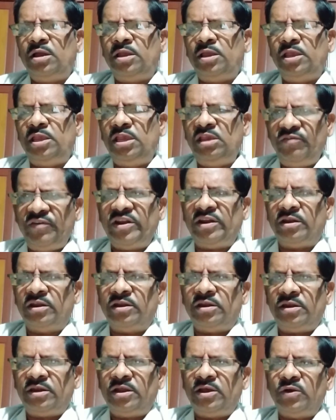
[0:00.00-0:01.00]

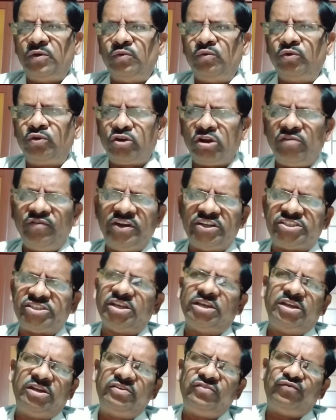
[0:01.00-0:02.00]
Even Woodrow
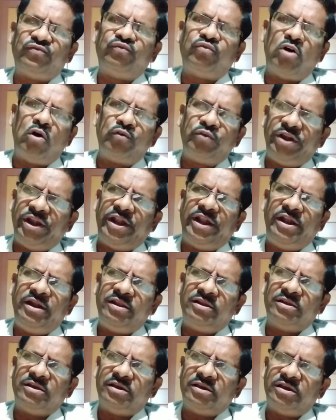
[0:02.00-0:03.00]
Wilson
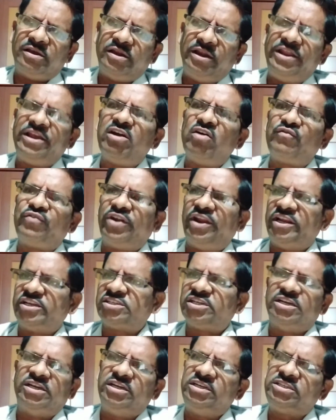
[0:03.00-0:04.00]
founded League of
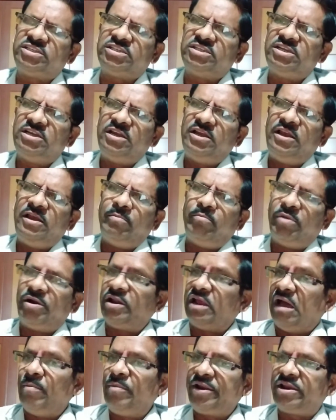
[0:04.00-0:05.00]
Nations, but
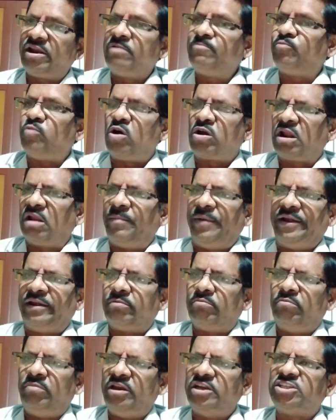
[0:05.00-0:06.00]
American
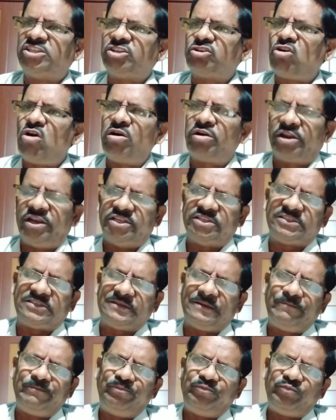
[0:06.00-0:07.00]
Parliament, means Congress,